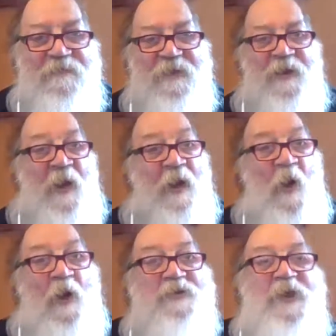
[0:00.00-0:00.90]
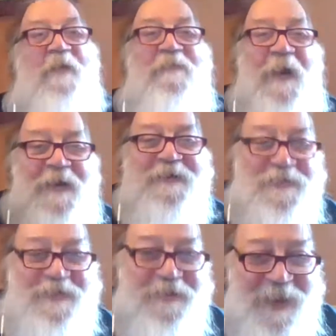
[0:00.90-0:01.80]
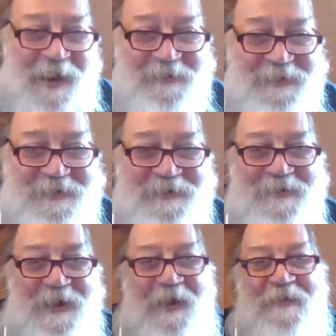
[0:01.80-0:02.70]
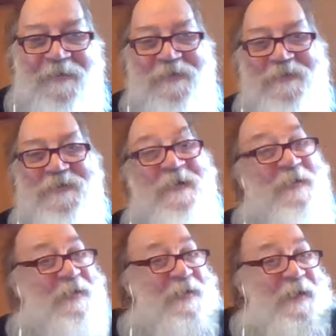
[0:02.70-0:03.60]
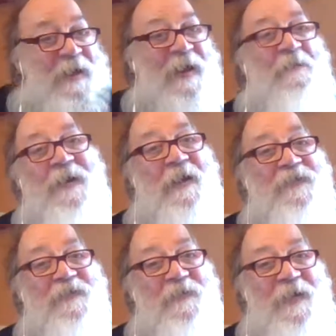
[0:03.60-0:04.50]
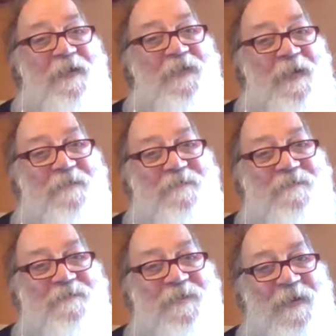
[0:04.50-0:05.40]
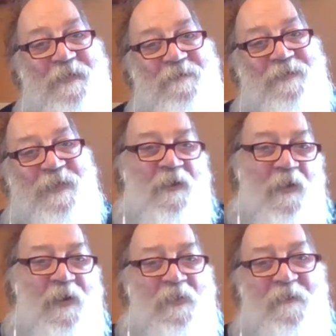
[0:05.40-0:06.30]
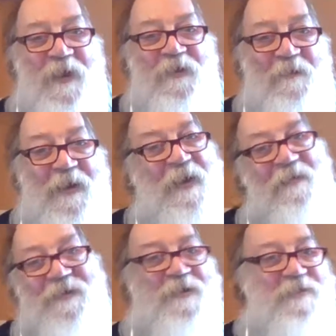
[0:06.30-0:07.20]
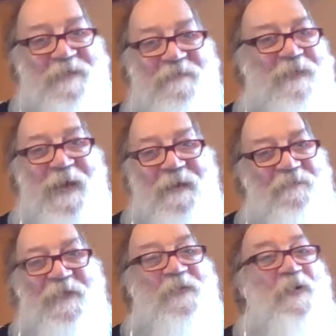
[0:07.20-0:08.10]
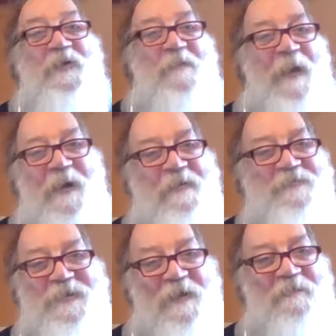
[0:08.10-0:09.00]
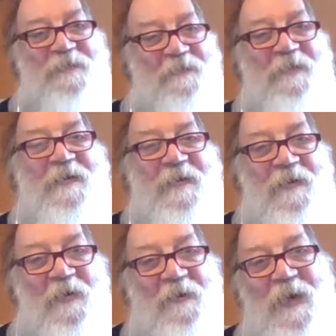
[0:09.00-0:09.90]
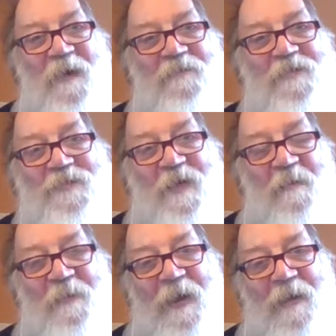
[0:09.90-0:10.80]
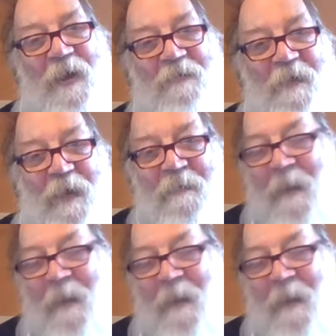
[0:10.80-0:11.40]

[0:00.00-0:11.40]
It cost them hundreds of thousands of dollars. And I wouldn't have to do anything. The lawyer would make the money. It would just kind of feel good about himself for going after a scumbag like that.